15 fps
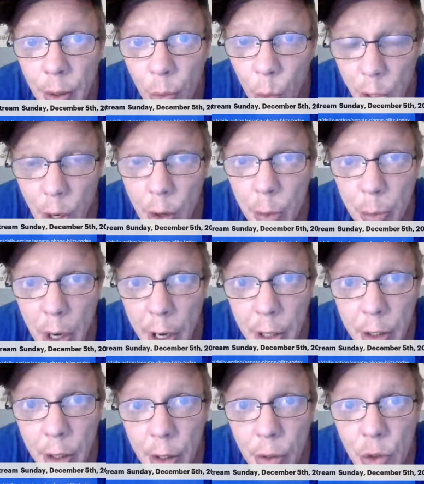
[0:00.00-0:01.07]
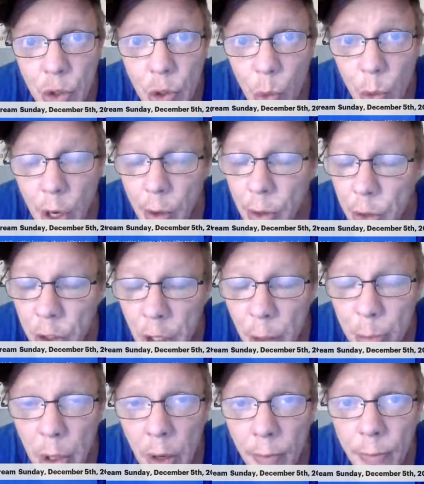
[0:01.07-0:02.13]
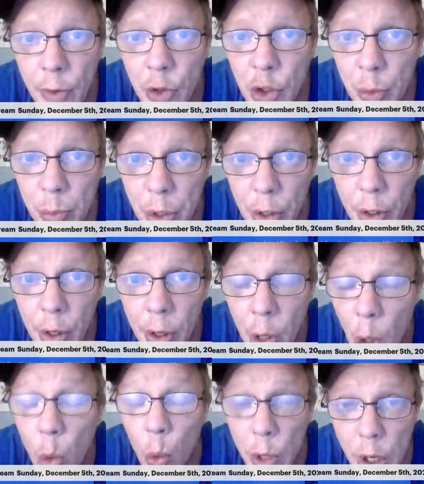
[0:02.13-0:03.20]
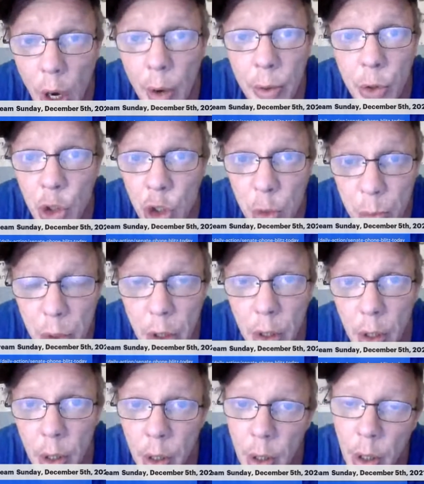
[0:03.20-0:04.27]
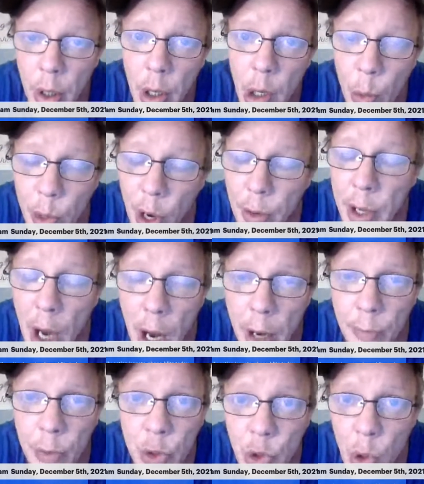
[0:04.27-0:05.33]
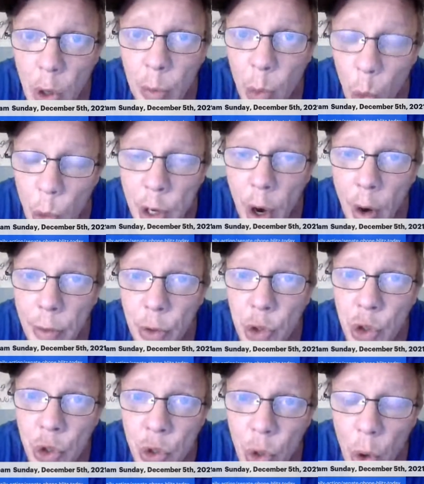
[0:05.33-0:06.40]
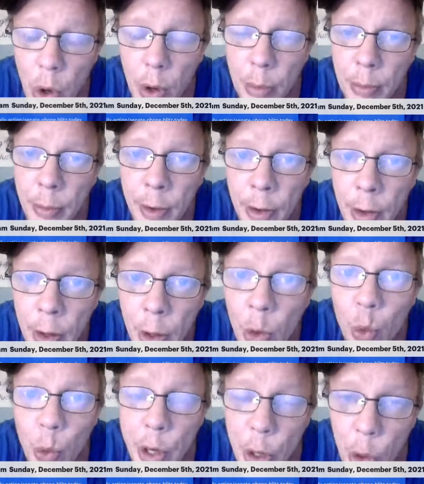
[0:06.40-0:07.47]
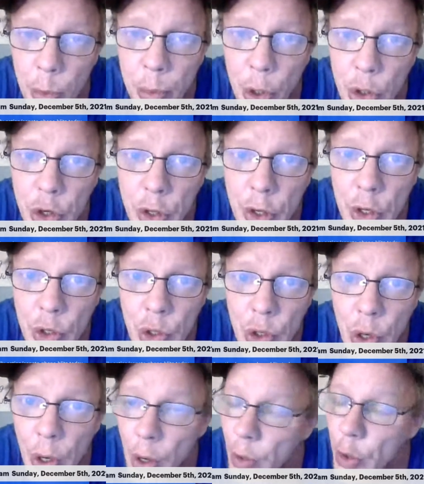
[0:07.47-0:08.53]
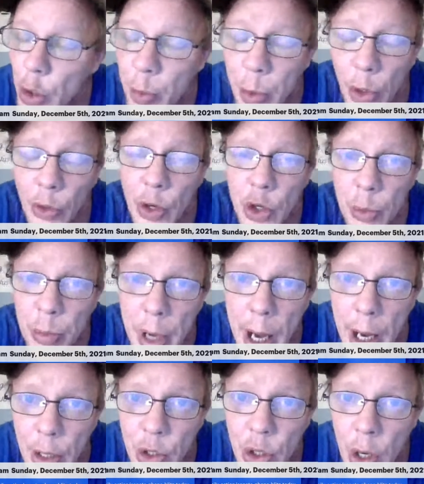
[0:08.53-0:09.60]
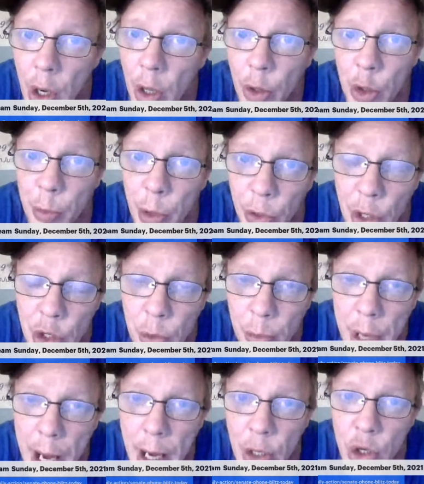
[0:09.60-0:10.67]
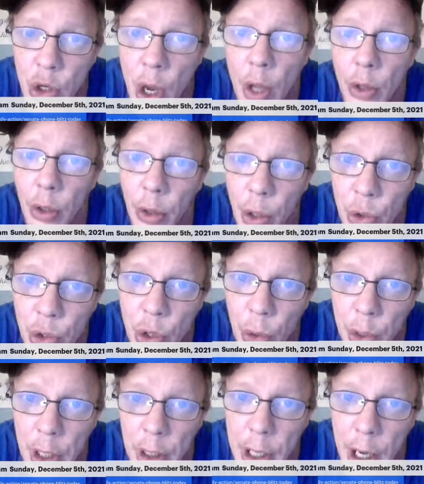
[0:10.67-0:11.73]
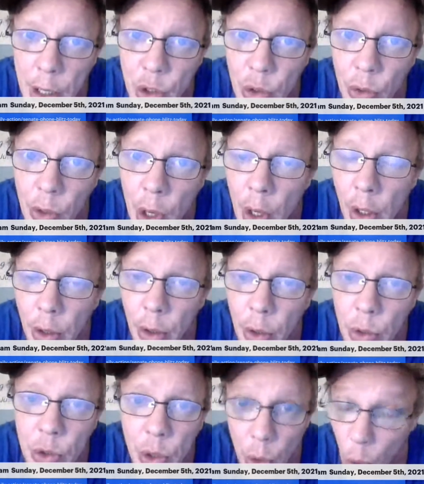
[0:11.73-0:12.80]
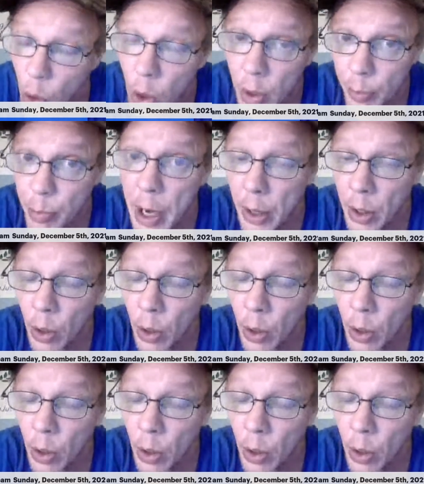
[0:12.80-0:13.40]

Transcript: We are the pioneers. We are the tip of the spear. We are the spear. We are the eye of the storm. We are the storm. We don't push this. This bill doesn't pass. This bill doesn't pass. The loans don't get canceled. Loans or